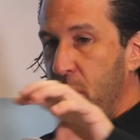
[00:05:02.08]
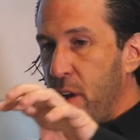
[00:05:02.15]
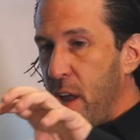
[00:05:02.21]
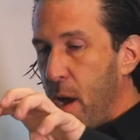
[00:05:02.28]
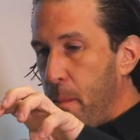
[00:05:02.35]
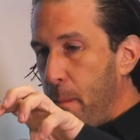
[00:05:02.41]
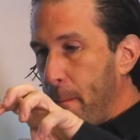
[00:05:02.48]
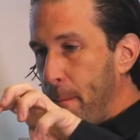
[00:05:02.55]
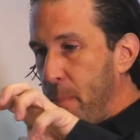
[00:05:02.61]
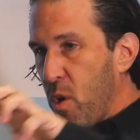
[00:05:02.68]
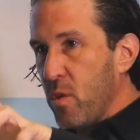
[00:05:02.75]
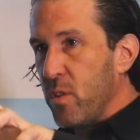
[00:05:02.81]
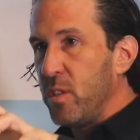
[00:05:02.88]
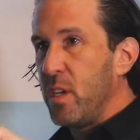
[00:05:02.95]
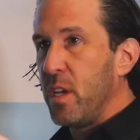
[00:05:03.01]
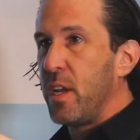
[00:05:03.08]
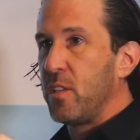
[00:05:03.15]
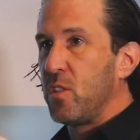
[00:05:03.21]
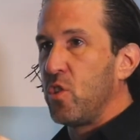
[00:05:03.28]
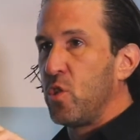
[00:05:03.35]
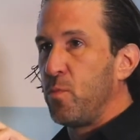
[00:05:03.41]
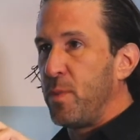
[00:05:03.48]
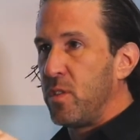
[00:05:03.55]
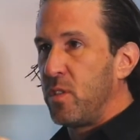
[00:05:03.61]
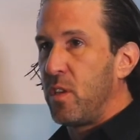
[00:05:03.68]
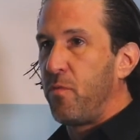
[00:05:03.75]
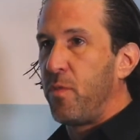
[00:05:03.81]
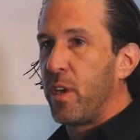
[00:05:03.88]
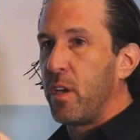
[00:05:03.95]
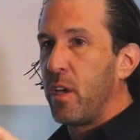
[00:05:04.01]
they're not burned in as a
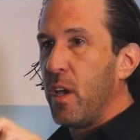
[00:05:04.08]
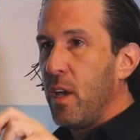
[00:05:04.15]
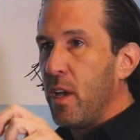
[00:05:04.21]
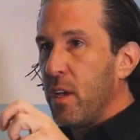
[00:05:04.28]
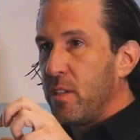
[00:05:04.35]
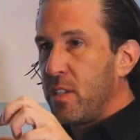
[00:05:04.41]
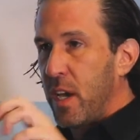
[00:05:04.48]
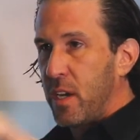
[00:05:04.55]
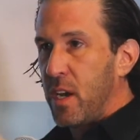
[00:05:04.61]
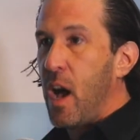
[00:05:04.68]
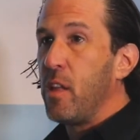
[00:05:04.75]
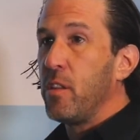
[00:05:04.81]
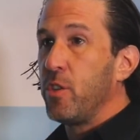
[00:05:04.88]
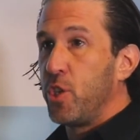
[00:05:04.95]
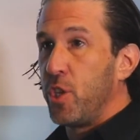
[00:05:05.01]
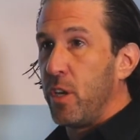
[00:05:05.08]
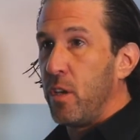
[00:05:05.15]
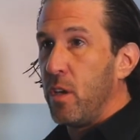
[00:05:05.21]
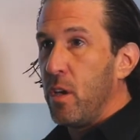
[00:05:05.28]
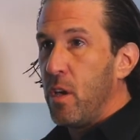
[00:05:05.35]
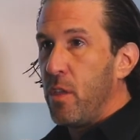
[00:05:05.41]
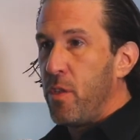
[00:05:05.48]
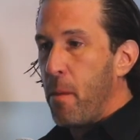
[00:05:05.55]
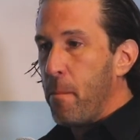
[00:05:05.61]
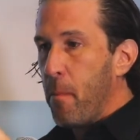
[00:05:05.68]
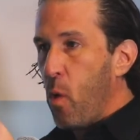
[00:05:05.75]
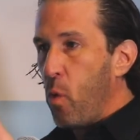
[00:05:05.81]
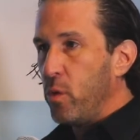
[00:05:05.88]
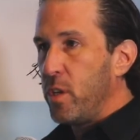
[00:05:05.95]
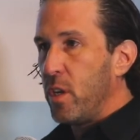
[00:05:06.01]
specific technology. They're
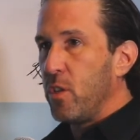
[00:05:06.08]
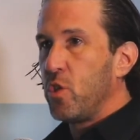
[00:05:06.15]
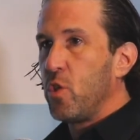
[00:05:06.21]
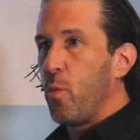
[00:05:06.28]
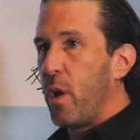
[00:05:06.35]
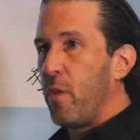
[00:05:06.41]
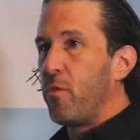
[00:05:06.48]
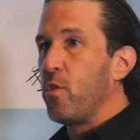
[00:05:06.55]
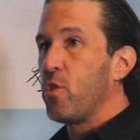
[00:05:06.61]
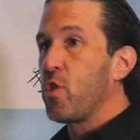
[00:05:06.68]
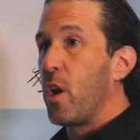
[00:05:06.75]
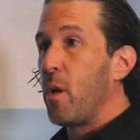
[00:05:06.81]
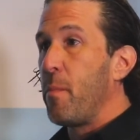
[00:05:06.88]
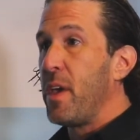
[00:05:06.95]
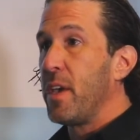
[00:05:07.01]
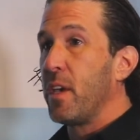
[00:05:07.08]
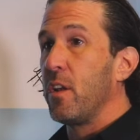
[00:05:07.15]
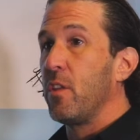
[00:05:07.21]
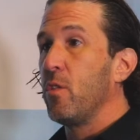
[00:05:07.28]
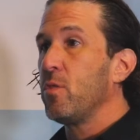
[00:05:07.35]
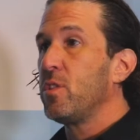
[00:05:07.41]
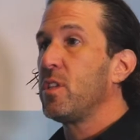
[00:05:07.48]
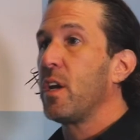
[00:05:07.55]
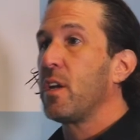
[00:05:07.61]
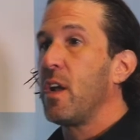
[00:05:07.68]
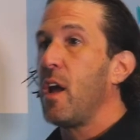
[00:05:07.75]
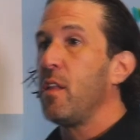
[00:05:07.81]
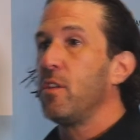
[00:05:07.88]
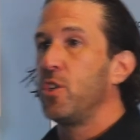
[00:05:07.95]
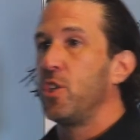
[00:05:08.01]
molded into whatever you try to make it, and those
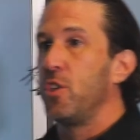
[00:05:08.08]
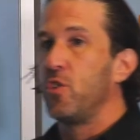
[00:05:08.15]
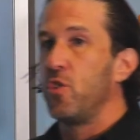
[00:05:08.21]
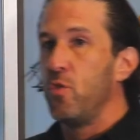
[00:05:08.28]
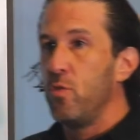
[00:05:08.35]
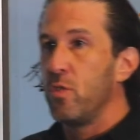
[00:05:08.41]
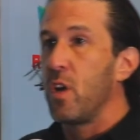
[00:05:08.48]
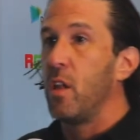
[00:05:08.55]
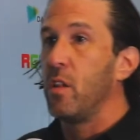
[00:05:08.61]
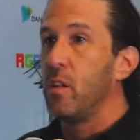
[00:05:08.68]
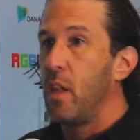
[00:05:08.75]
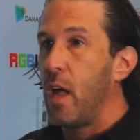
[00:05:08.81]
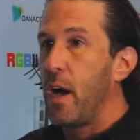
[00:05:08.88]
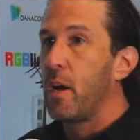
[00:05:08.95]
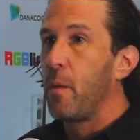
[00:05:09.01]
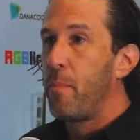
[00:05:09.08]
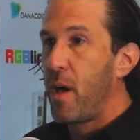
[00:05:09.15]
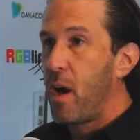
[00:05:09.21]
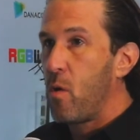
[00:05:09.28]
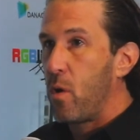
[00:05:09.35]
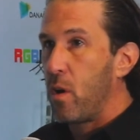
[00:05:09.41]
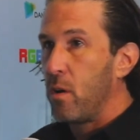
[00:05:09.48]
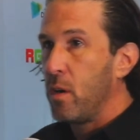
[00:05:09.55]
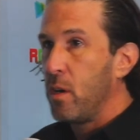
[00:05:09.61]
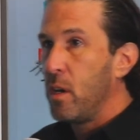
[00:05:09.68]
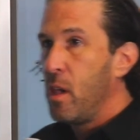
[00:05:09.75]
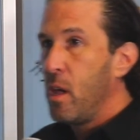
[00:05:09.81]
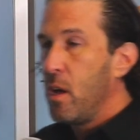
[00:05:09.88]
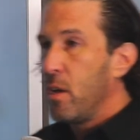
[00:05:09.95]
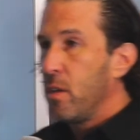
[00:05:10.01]
technologies use a lot of power.
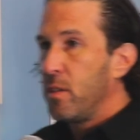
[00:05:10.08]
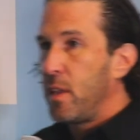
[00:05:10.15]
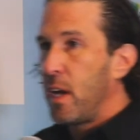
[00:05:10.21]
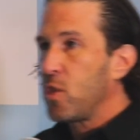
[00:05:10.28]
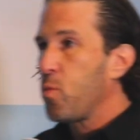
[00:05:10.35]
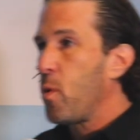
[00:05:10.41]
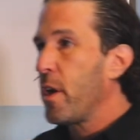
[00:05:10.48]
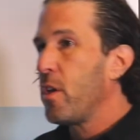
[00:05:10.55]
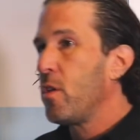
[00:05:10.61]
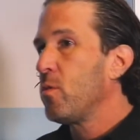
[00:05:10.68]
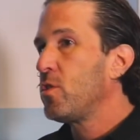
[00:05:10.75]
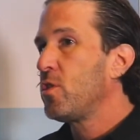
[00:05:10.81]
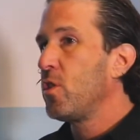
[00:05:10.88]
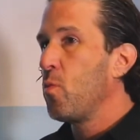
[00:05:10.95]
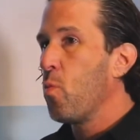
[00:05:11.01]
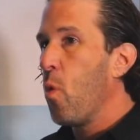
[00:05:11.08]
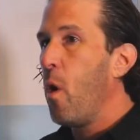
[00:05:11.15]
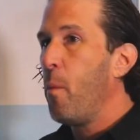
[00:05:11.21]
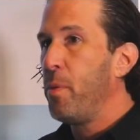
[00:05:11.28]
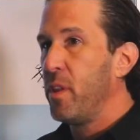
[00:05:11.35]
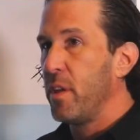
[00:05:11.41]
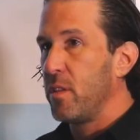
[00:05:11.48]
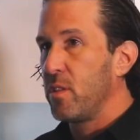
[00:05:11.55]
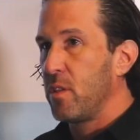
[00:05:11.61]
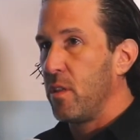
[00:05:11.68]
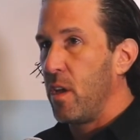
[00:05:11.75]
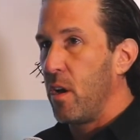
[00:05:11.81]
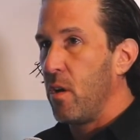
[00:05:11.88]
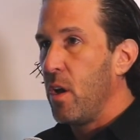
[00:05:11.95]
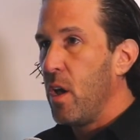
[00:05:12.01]
That's why you don't see wall plates in
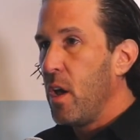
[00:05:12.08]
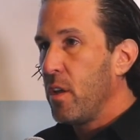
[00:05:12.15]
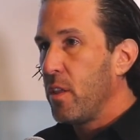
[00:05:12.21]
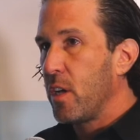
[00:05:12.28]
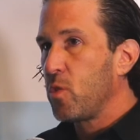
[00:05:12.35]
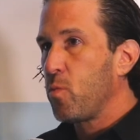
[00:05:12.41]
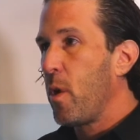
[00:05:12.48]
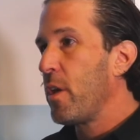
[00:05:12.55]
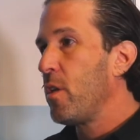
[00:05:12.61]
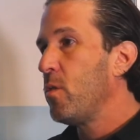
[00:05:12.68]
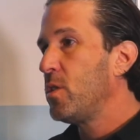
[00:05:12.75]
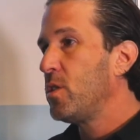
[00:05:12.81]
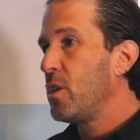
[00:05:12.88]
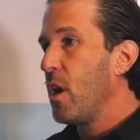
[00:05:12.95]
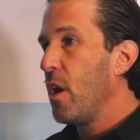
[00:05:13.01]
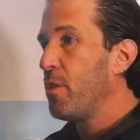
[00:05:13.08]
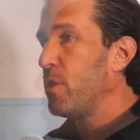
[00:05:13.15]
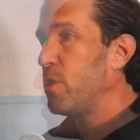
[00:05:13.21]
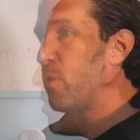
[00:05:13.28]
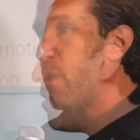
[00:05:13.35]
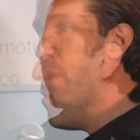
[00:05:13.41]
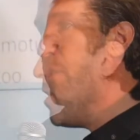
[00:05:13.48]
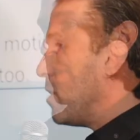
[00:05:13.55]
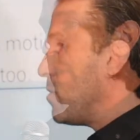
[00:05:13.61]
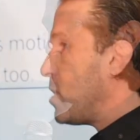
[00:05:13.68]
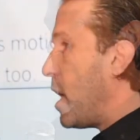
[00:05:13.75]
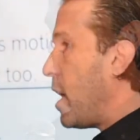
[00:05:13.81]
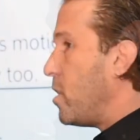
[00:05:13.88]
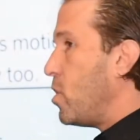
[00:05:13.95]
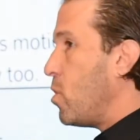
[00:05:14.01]
there. That's why you don't see other
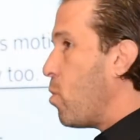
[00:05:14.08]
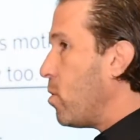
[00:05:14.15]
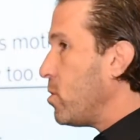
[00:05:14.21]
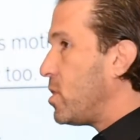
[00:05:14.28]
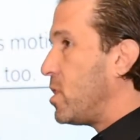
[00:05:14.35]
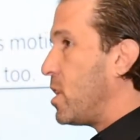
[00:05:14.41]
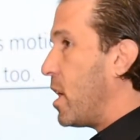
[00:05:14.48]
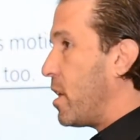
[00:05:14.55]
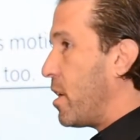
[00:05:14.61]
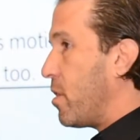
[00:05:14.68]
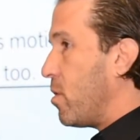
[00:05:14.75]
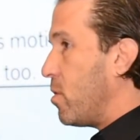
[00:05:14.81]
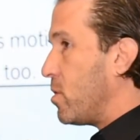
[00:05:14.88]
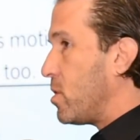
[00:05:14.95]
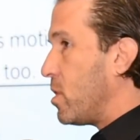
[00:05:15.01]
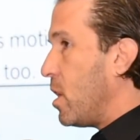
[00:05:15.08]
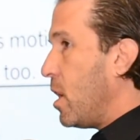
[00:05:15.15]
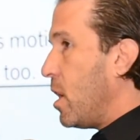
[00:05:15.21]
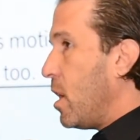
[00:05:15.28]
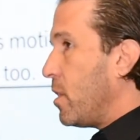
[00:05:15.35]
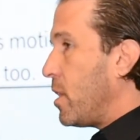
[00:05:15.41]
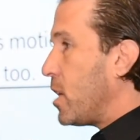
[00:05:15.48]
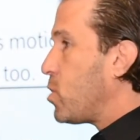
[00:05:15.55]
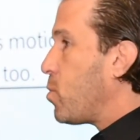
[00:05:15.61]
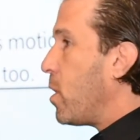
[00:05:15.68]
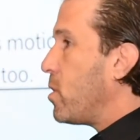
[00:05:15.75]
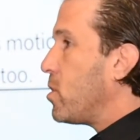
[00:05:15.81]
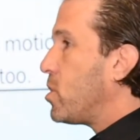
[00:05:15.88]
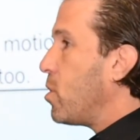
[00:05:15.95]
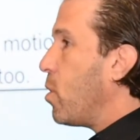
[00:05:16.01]
derivatives, and you won't see any of those. That's why
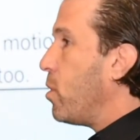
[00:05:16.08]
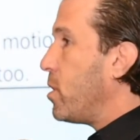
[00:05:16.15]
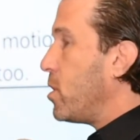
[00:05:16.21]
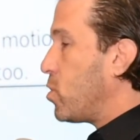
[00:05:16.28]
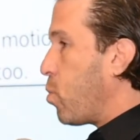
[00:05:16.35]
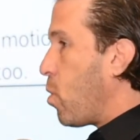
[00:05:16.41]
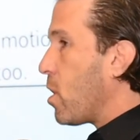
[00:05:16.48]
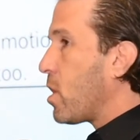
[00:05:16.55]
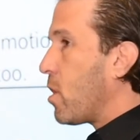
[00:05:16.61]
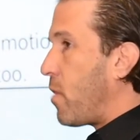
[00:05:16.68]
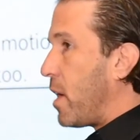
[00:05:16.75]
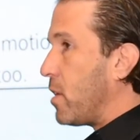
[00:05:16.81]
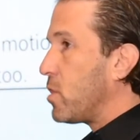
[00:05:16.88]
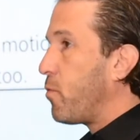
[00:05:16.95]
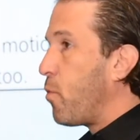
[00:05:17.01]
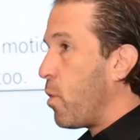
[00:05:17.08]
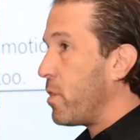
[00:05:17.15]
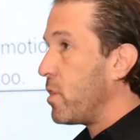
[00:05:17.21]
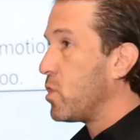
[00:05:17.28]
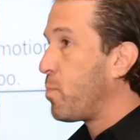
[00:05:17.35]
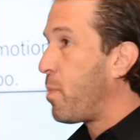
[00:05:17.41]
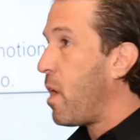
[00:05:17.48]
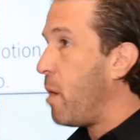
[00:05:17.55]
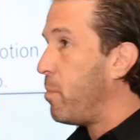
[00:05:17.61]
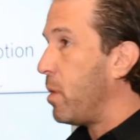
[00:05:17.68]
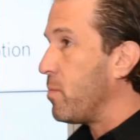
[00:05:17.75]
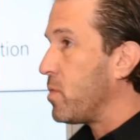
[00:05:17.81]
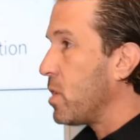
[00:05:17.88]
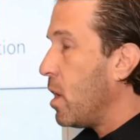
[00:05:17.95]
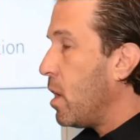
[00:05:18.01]
you see all these workarounds for these
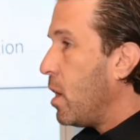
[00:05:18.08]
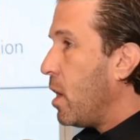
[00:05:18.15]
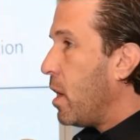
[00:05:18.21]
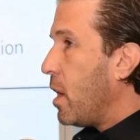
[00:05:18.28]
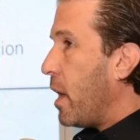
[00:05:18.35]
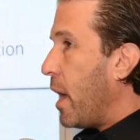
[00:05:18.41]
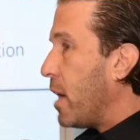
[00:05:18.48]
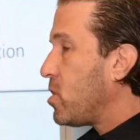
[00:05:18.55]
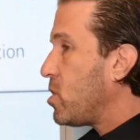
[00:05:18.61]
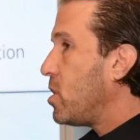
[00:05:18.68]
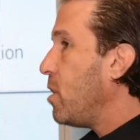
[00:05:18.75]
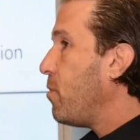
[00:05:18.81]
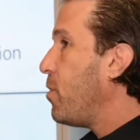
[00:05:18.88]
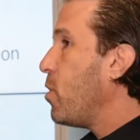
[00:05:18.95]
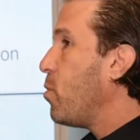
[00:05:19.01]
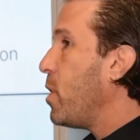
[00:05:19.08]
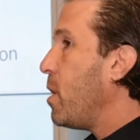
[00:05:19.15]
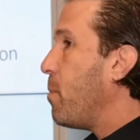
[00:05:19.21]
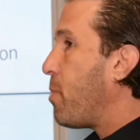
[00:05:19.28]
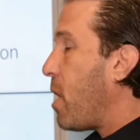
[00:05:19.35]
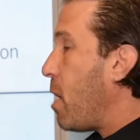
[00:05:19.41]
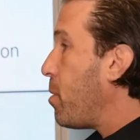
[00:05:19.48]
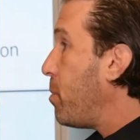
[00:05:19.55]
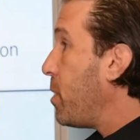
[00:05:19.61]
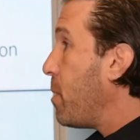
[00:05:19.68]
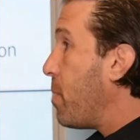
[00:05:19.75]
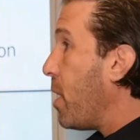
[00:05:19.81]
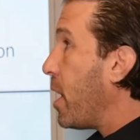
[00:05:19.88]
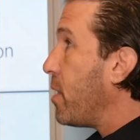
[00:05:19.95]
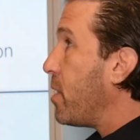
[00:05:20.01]
problems. SDVoE, probably
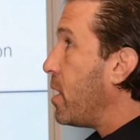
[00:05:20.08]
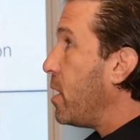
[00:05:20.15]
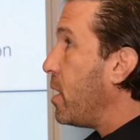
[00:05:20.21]
by